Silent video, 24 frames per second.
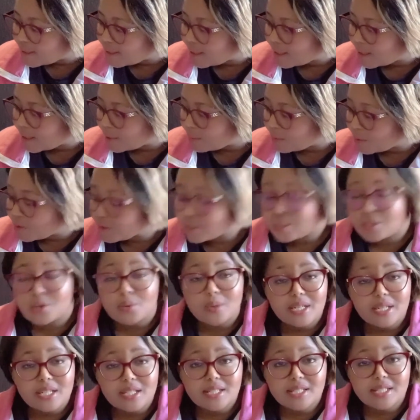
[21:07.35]
um, on the
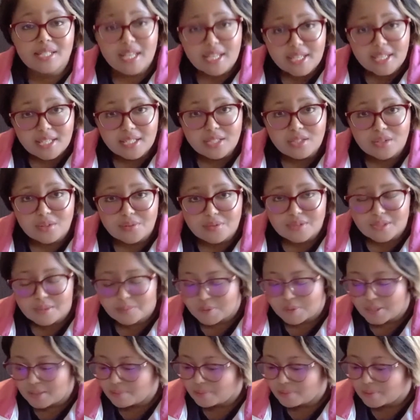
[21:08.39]
22nd of
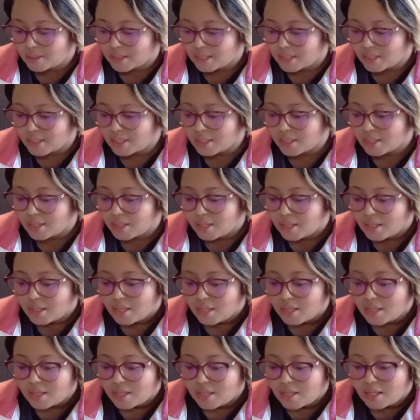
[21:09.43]
September, then,
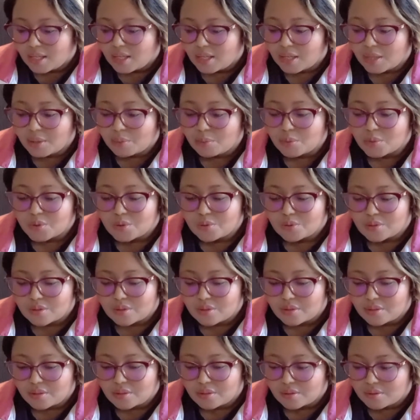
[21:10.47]
um, which was
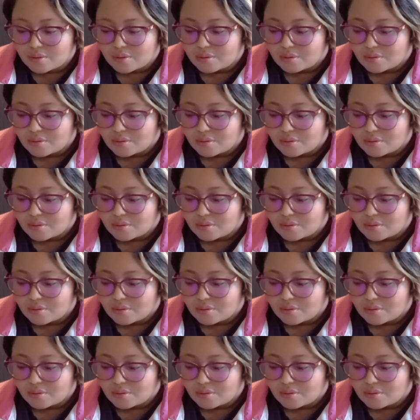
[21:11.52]
the